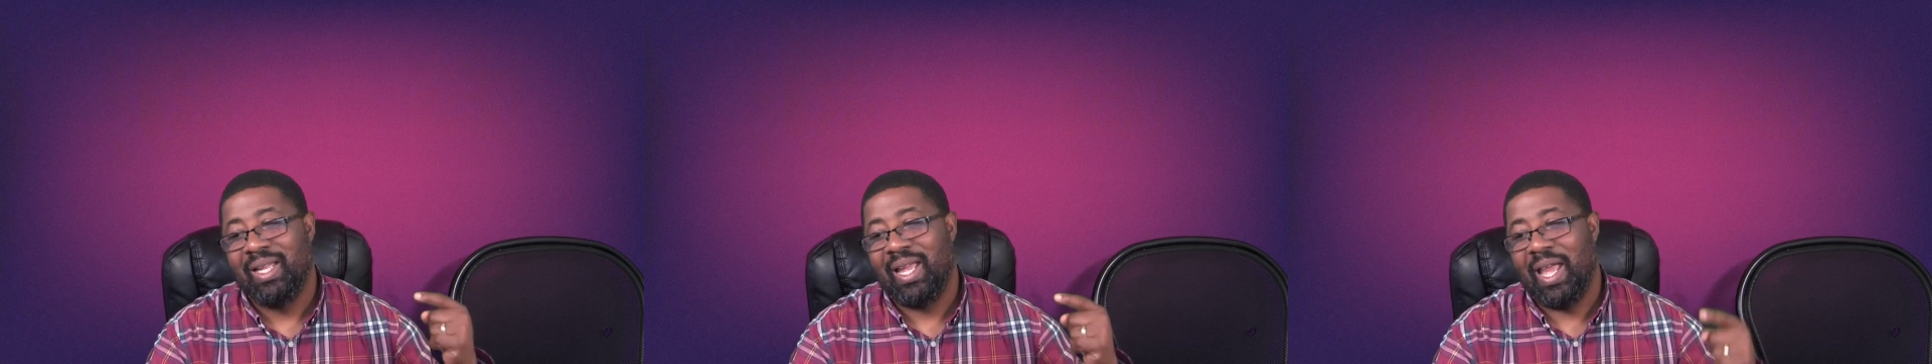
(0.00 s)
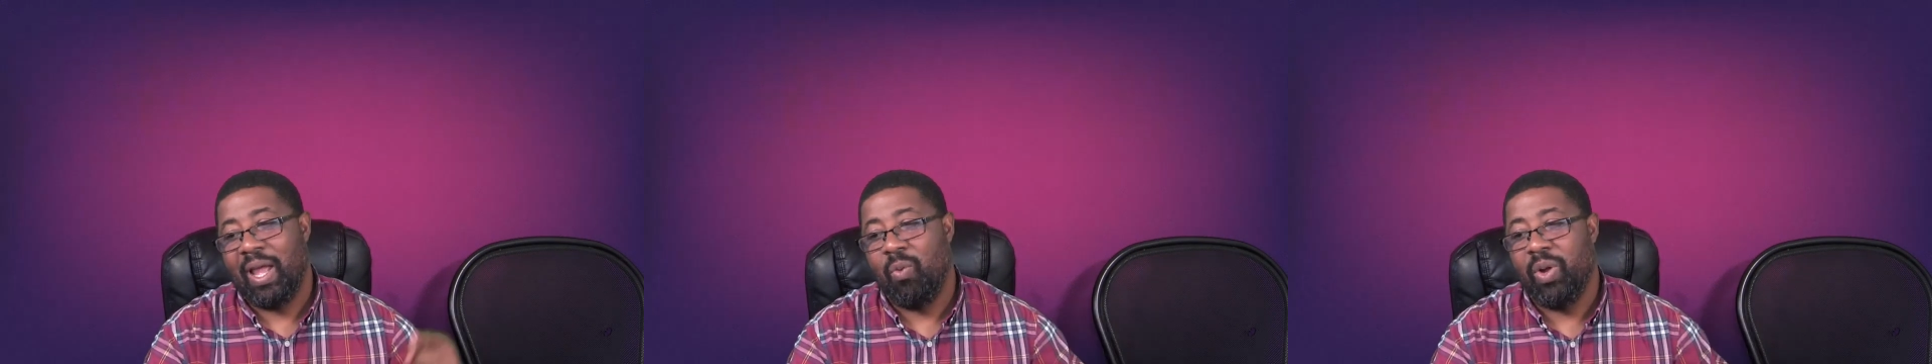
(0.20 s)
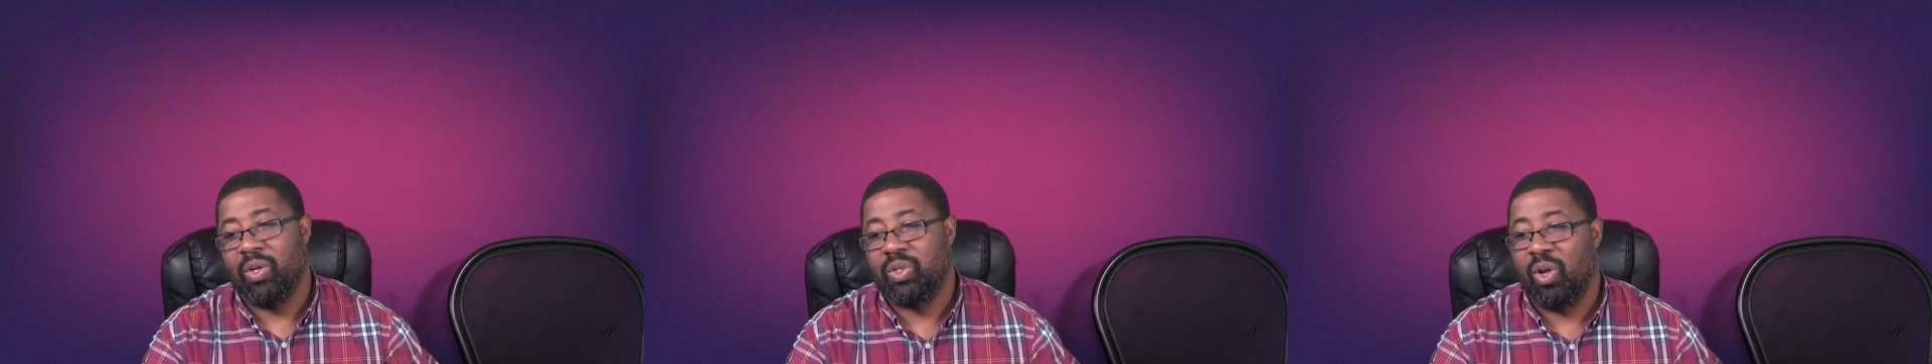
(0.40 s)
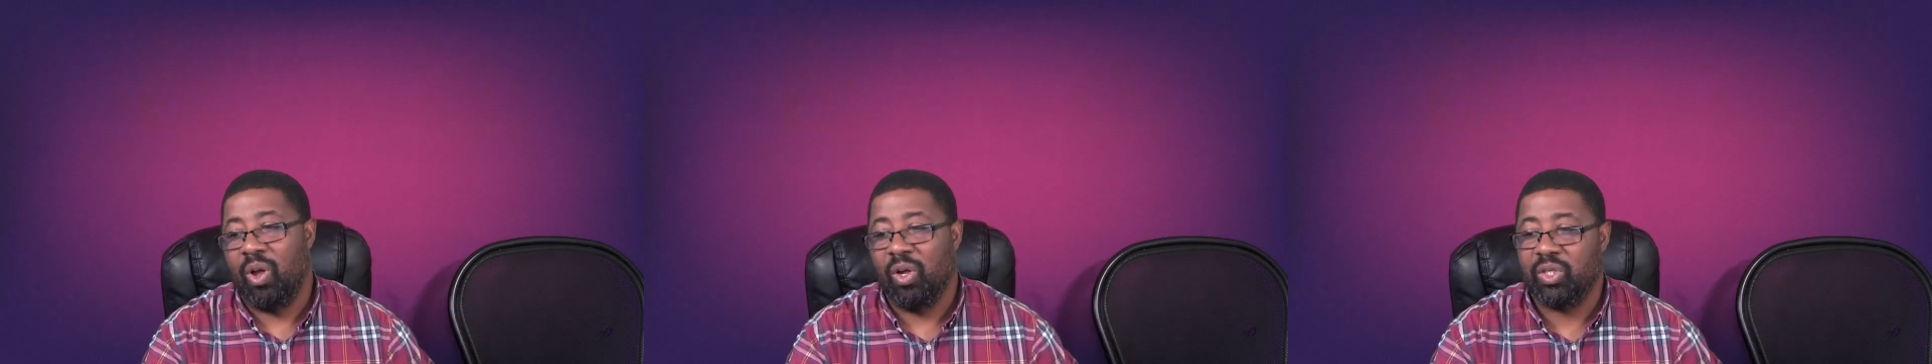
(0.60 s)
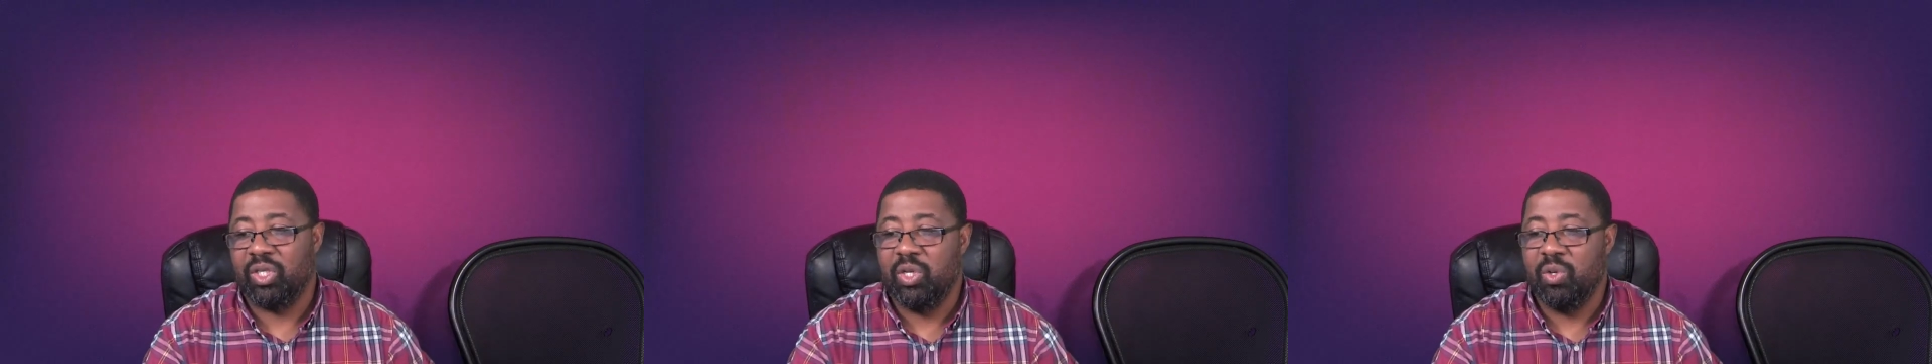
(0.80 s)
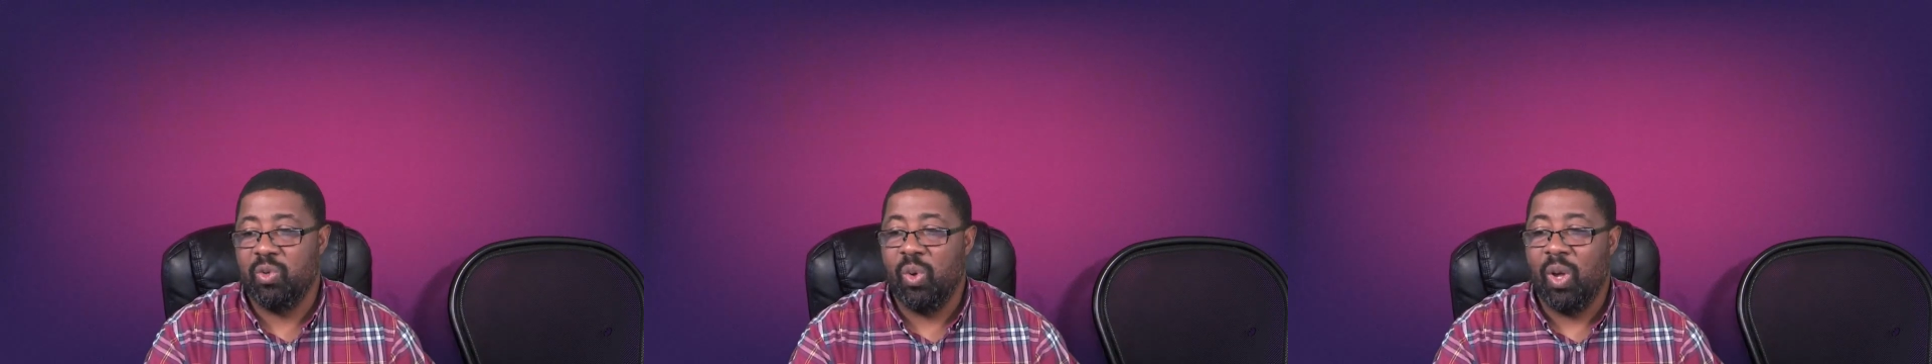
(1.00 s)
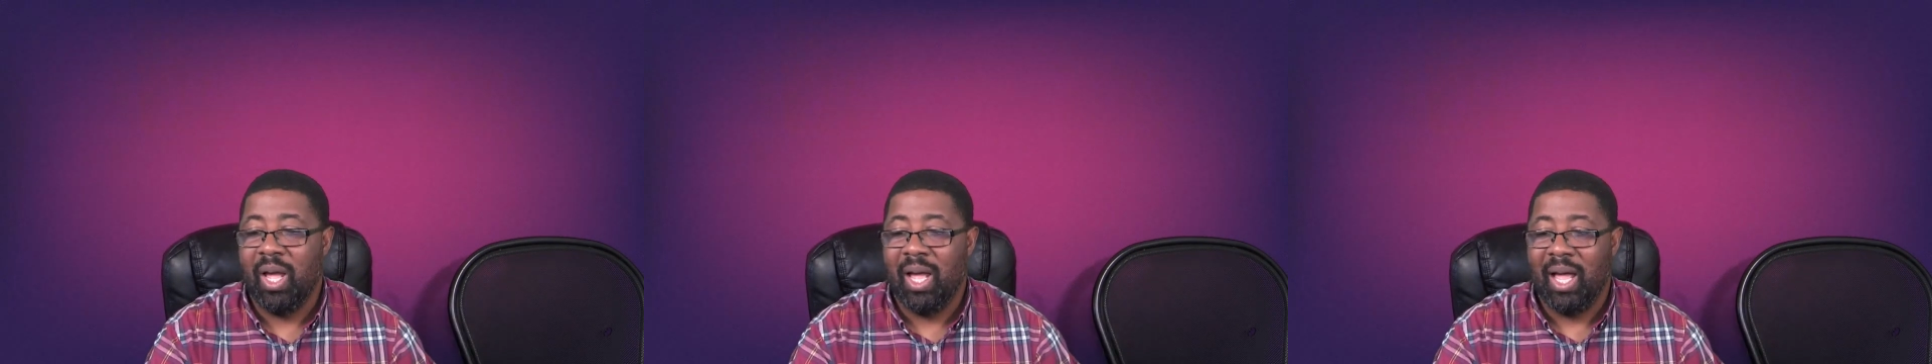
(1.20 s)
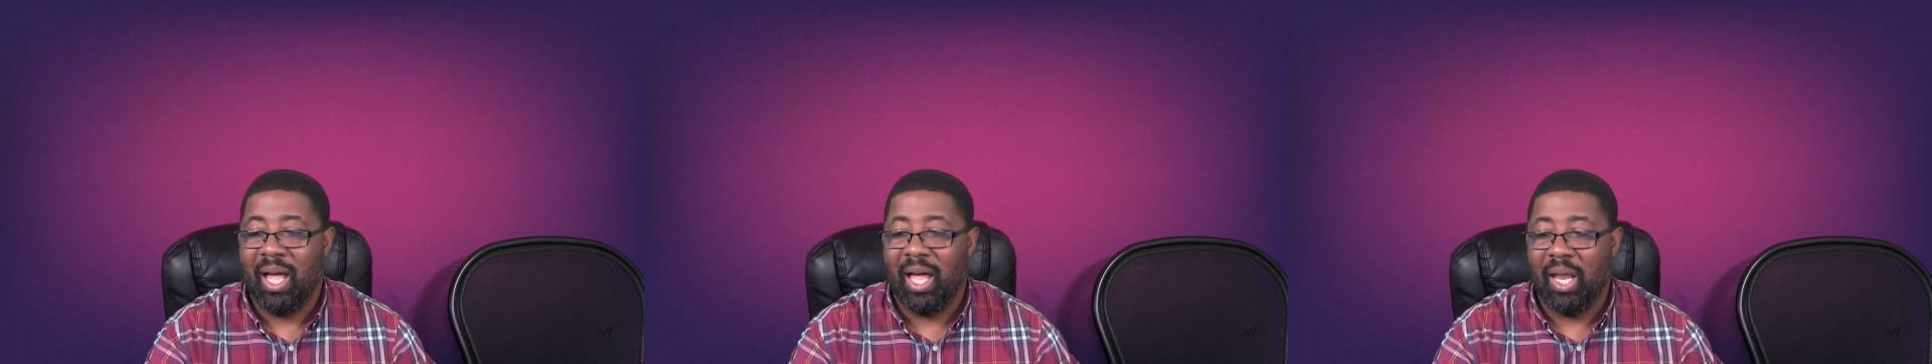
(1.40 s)
and we'll talk to you
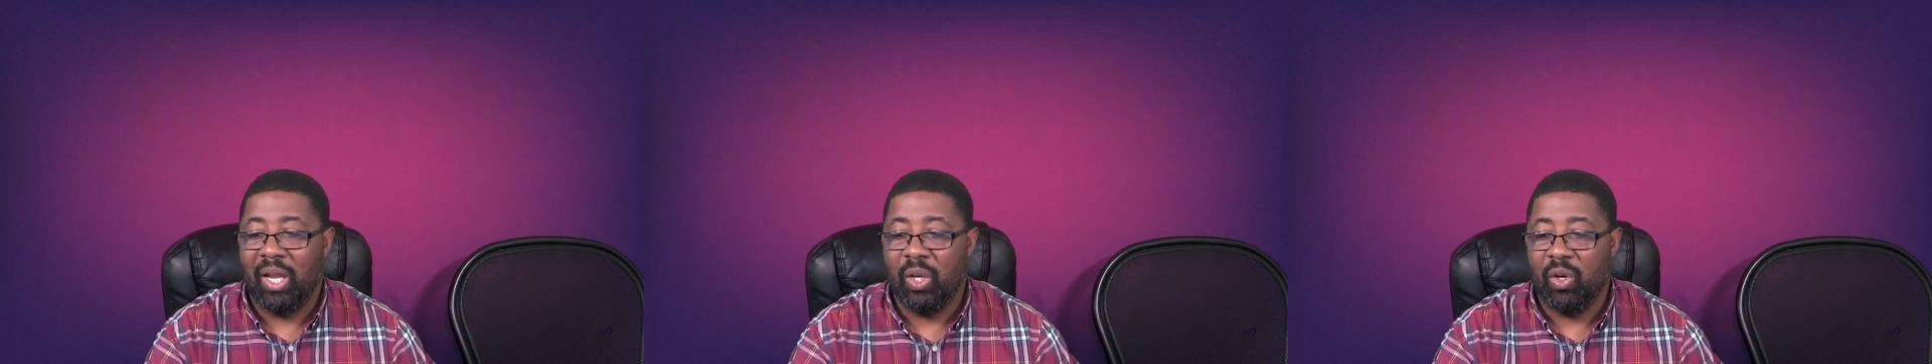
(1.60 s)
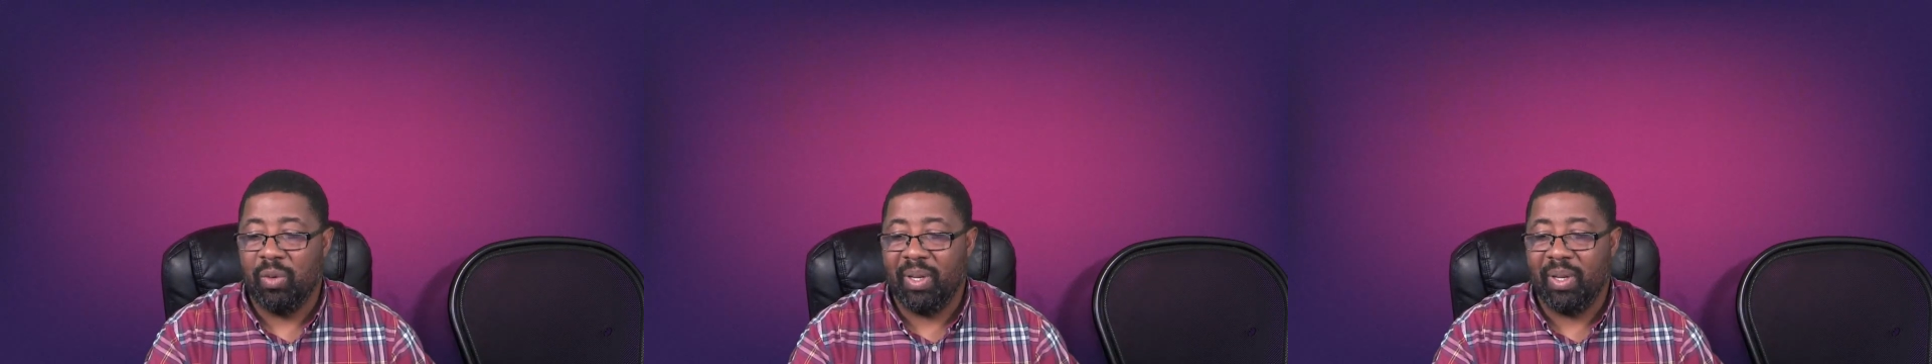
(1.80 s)
a little